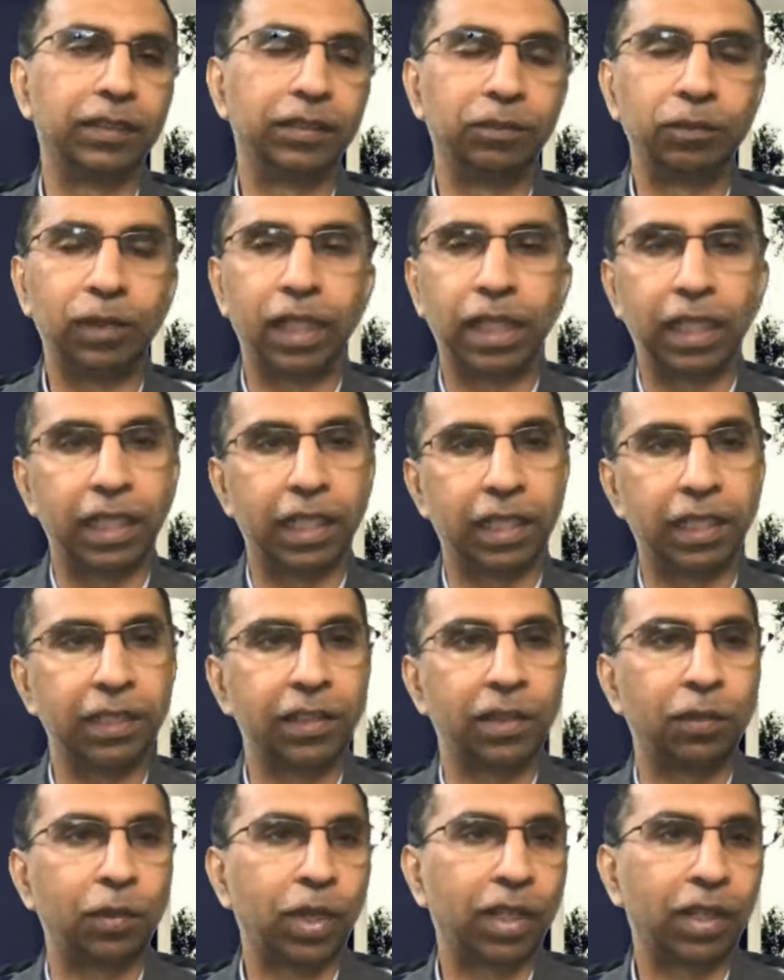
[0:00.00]
building a
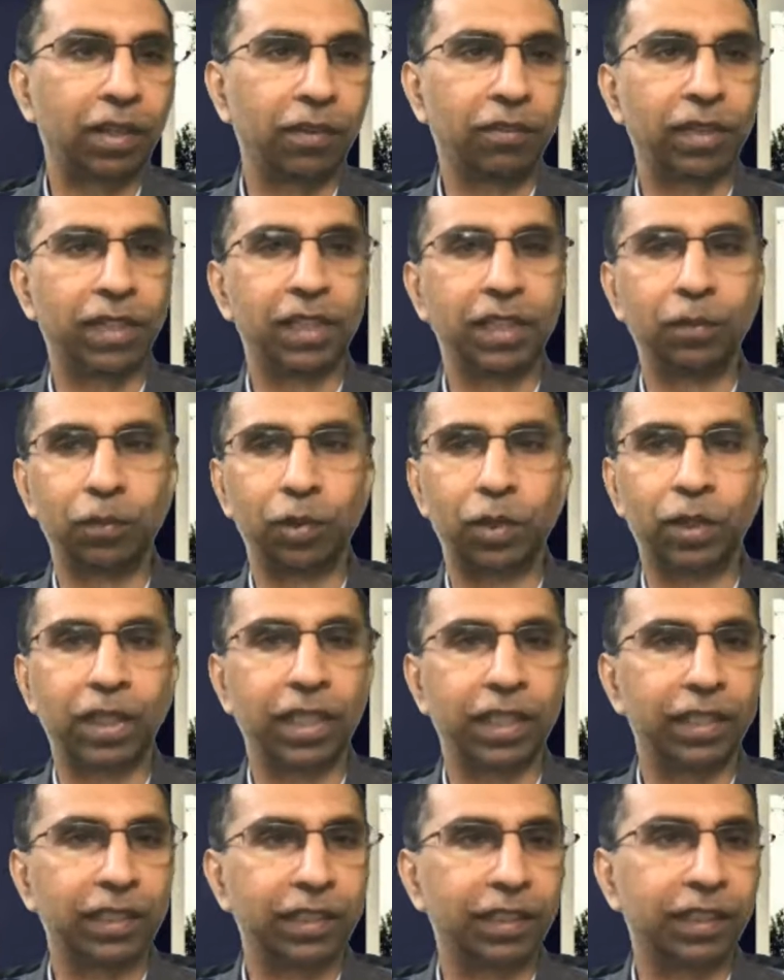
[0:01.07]
reservoir of
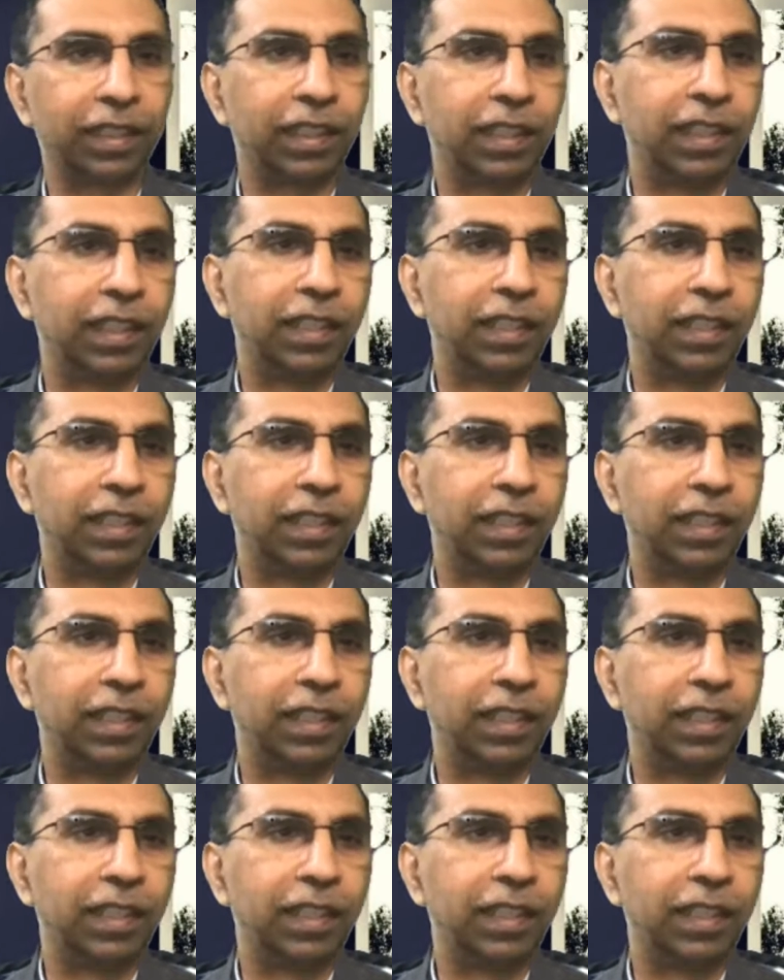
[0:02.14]
reciprocation.